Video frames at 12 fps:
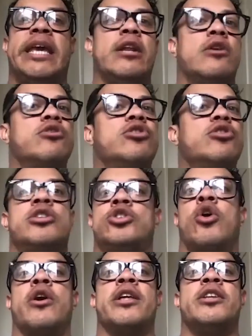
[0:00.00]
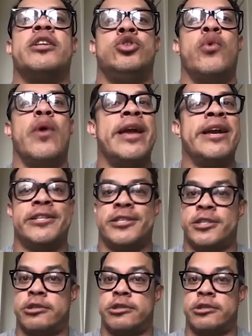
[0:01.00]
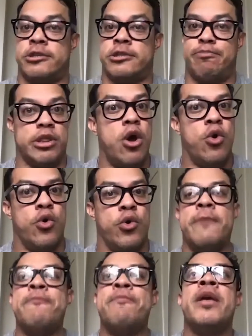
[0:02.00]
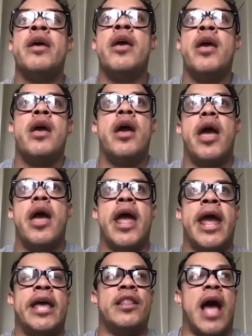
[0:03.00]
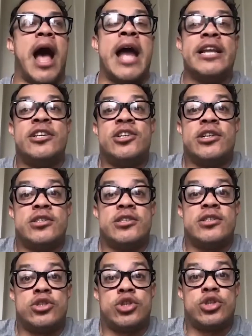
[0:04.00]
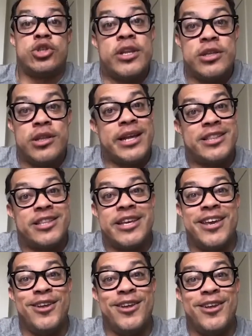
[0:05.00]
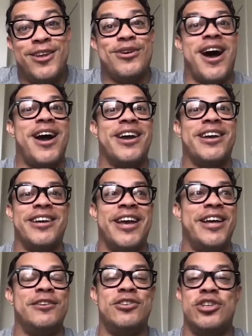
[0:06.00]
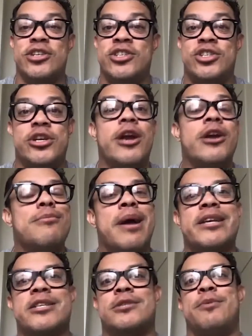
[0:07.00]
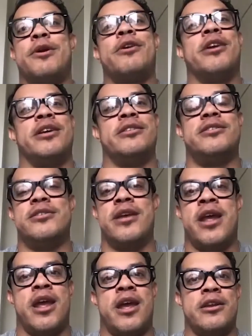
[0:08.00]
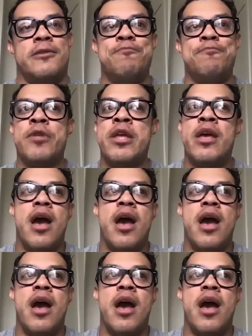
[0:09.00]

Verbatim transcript: keto just started to explode. And I just turned into like the keto guy and just shared my experience. And